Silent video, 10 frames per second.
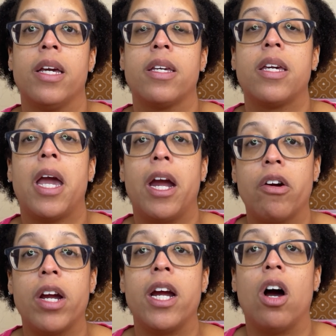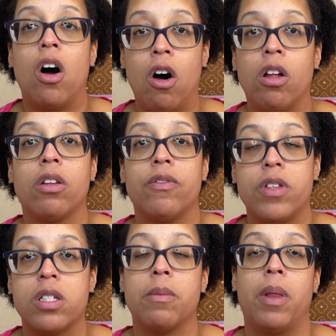carry all of the
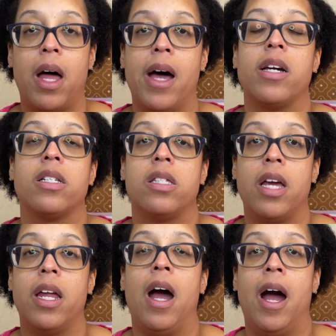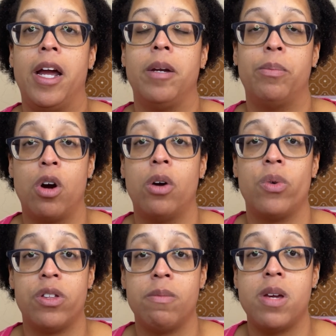supplies that I had brought
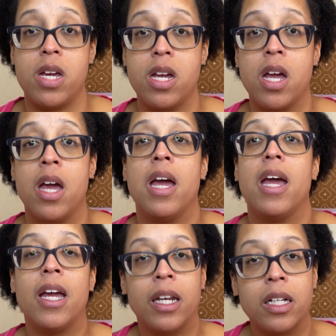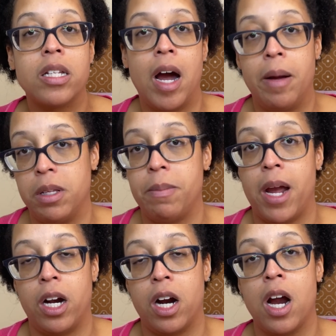with me in a timely
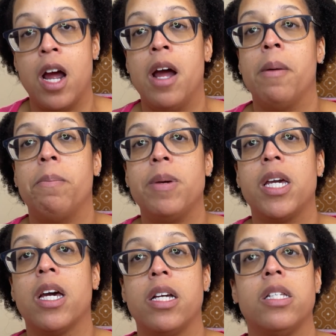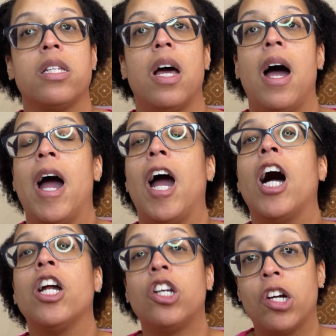manner, because I
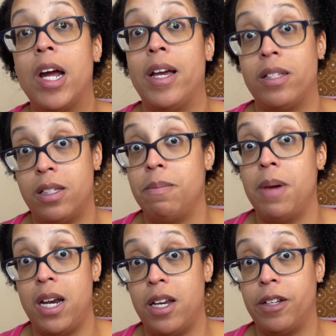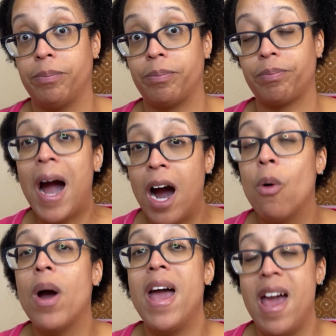underestimated how
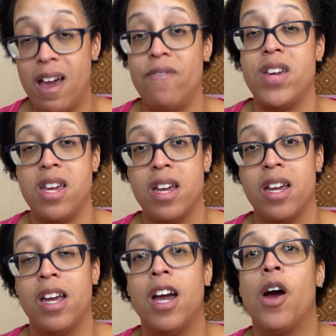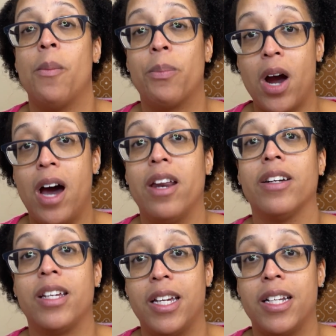heavy
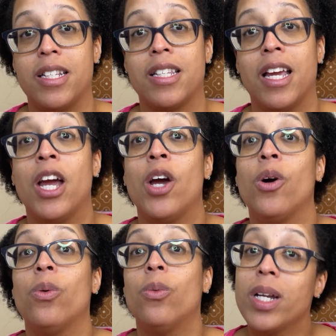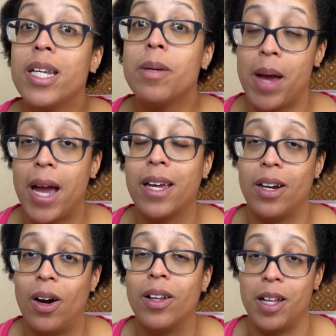product gets when you pack it
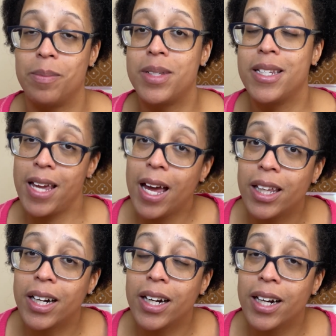all up together.